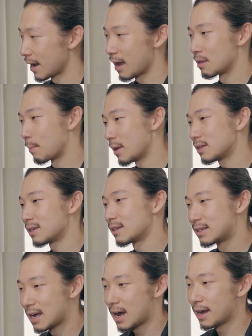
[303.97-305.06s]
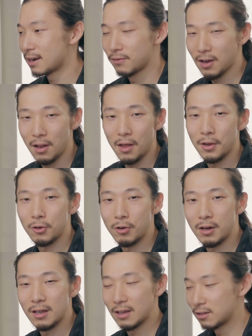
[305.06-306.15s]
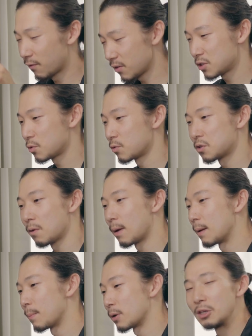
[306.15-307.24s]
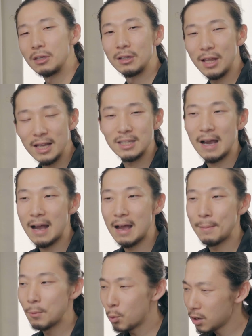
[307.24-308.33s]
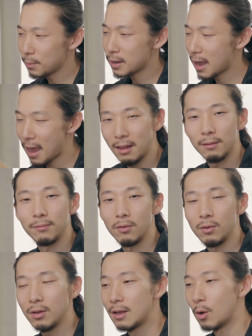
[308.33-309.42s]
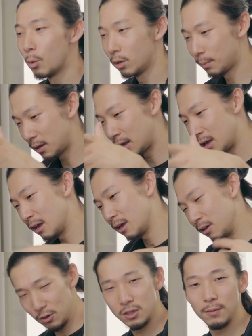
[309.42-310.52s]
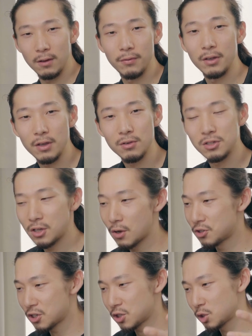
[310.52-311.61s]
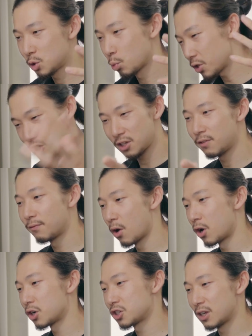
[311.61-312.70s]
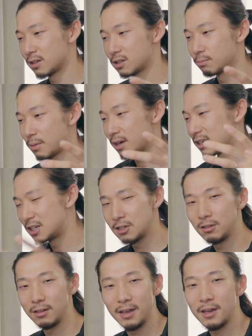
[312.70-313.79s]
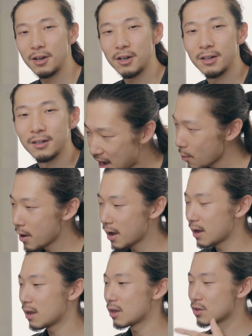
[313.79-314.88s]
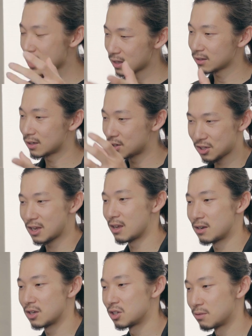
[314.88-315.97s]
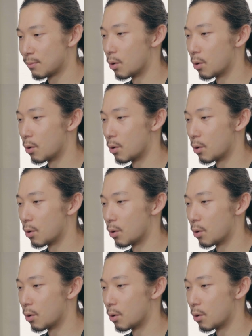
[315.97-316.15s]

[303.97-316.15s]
again, the basic guide of color grading in DaVinci Resolve I posted last time will be helpful, will be useful for you, so just watch it first and come back here later, that way you can understand this